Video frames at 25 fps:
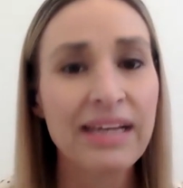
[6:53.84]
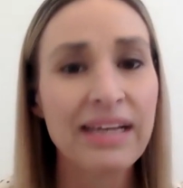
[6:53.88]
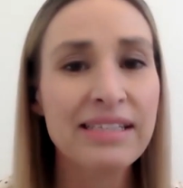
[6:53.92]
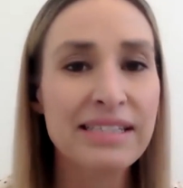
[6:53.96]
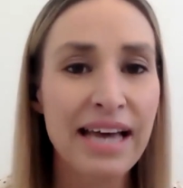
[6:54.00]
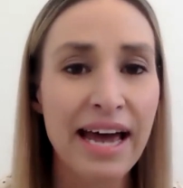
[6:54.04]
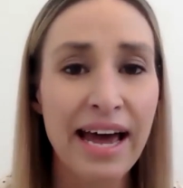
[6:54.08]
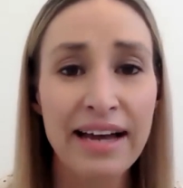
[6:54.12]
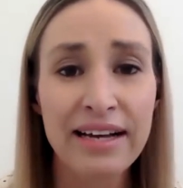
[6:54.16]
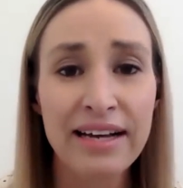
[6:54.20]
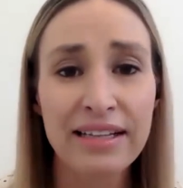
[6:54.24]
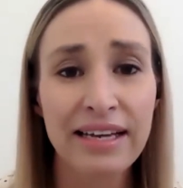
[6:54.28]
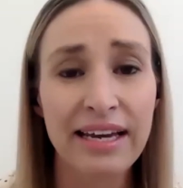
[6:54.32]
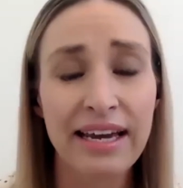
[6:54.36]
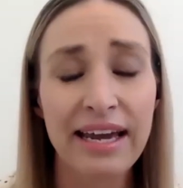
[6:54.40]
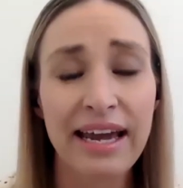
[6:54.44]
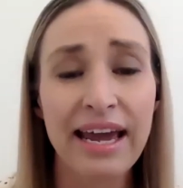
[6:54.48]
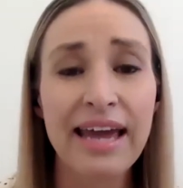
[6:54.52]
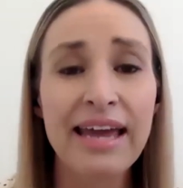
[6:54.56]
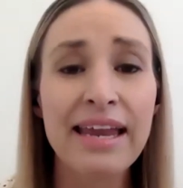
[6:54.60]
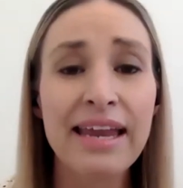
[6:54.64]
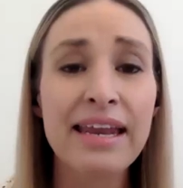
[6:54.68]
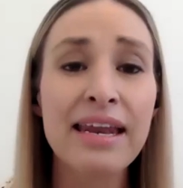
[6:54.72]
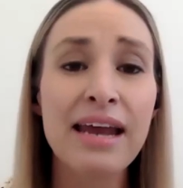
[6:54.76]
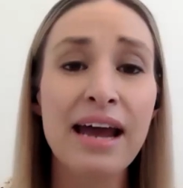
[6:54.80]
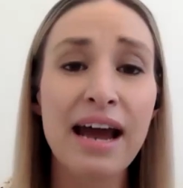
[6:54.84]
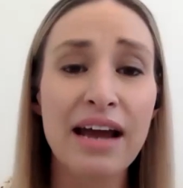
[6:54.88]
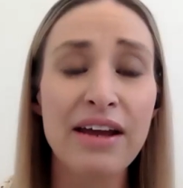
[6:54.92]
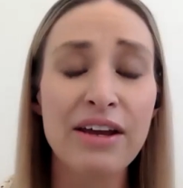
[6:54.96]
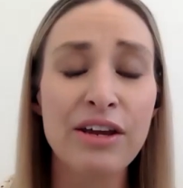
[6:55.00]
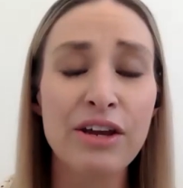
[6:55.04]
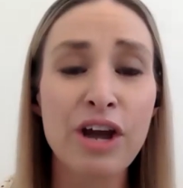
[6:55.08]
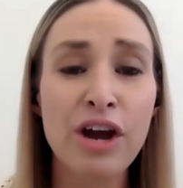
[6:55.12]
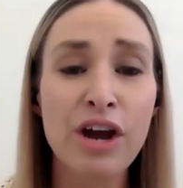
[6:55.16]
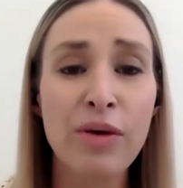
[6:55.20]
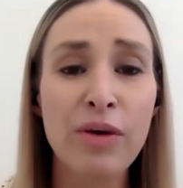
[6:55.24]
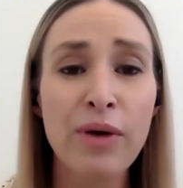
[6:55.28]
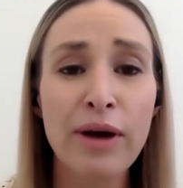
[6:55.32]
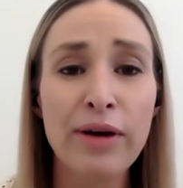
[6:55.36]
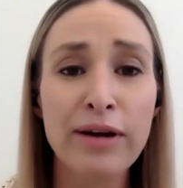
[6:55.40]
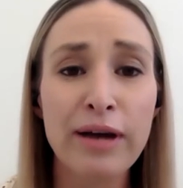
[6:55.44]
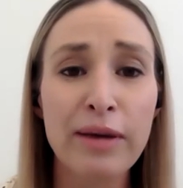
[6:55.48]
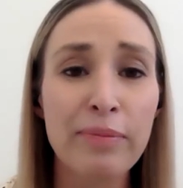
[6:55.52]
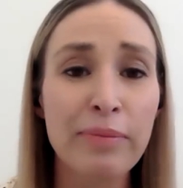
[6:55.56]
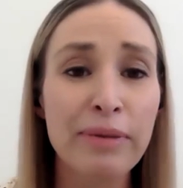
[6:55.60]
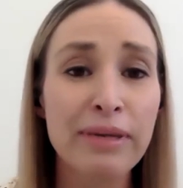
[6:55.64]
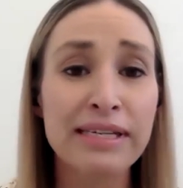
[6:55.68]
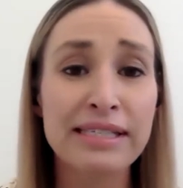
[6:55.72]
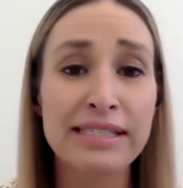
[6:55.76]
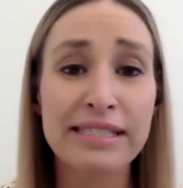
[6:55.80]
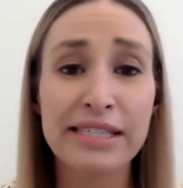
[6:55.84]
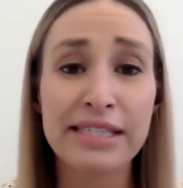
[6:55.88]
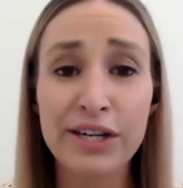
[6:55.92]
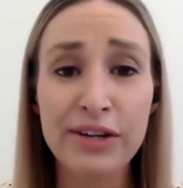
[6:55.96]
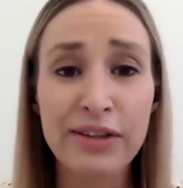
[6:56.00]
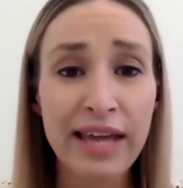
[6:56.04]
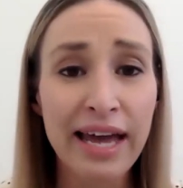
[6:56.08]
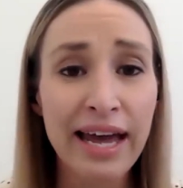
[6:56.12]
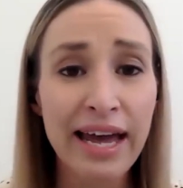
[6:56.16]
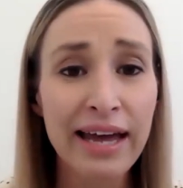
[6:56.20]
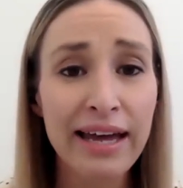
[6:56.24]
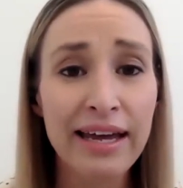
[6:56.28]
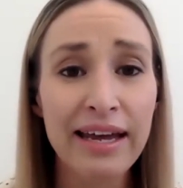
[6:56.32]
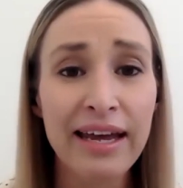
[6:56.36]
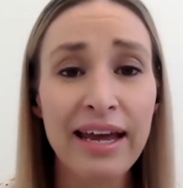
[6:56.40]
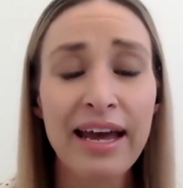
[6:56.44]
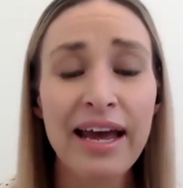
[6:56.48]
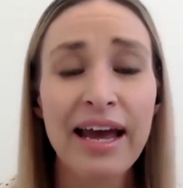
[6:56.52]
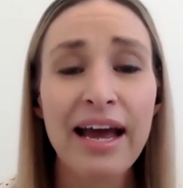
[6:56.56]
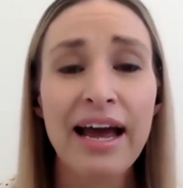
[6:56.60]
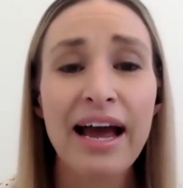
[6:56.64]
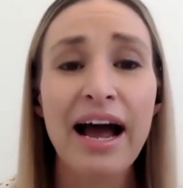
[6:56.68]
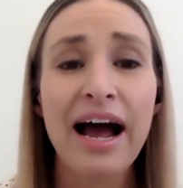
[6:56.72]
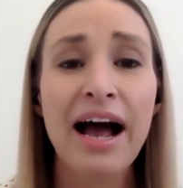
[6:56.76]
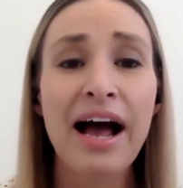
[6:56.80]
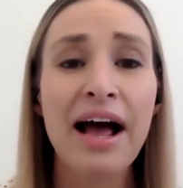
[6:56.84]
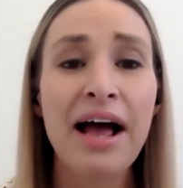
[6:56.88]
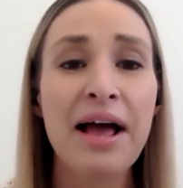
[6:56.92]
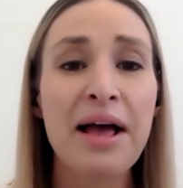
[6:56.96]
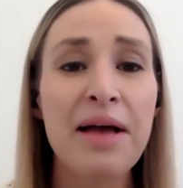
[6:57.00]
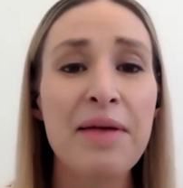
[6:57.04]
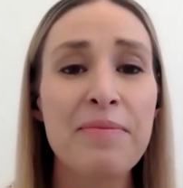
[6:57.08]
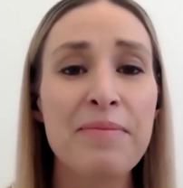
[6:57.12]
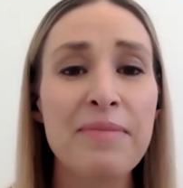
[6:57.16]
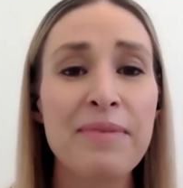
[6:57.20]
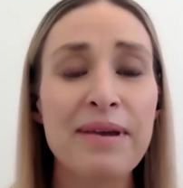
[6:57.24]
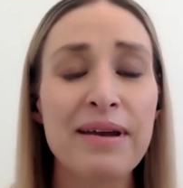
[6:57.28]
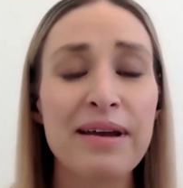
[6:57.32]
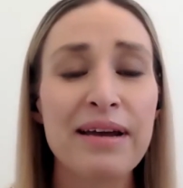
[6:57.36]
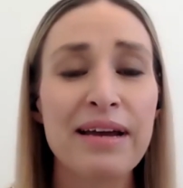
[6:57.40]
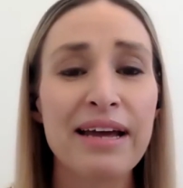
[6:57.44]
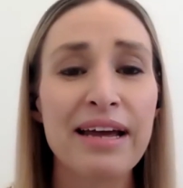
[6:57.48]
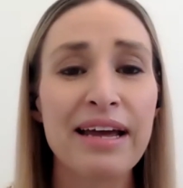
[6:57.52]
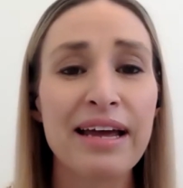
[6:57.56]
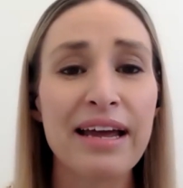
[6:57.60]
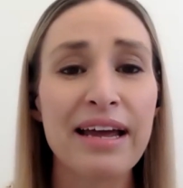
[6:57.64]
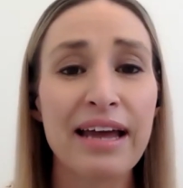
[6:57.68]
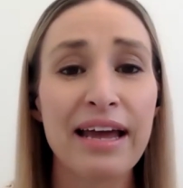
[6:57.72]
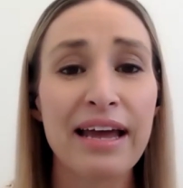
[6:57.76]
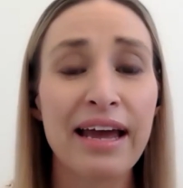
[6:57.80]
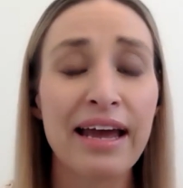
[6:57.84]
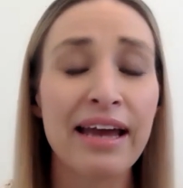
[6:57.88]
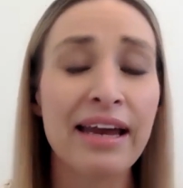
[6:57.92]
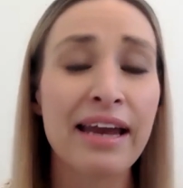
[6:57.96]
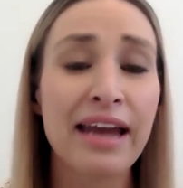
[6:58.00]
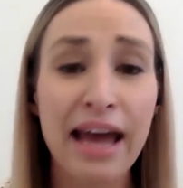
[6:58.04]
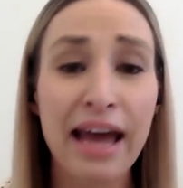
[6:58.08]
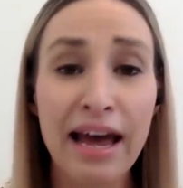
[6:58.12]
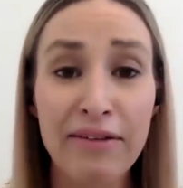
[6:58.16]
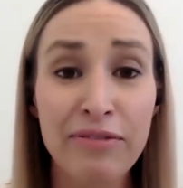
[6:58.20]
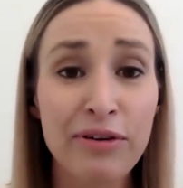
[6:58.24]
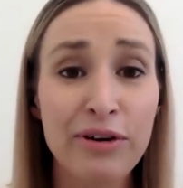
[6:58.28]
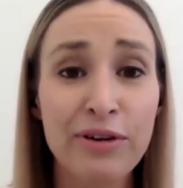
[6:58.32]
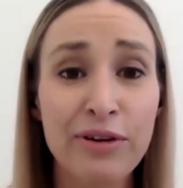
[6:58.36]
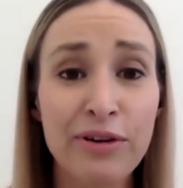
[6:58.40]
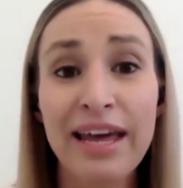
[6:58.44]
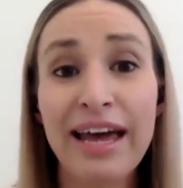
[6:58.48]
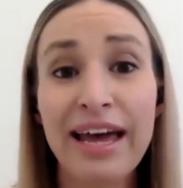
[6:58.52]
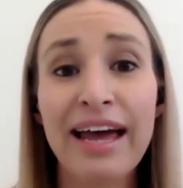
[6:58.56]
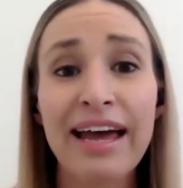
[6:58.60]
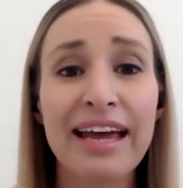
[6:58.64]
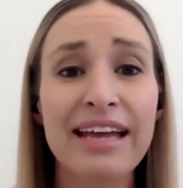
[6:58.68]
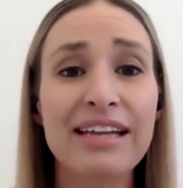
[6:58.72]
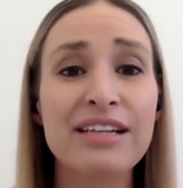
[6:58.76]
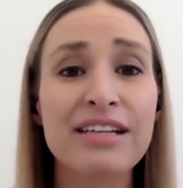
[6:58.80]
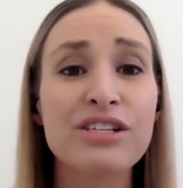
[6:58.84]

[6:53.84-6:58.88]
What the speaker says: Exactly. And, our companies hear that and have heard that.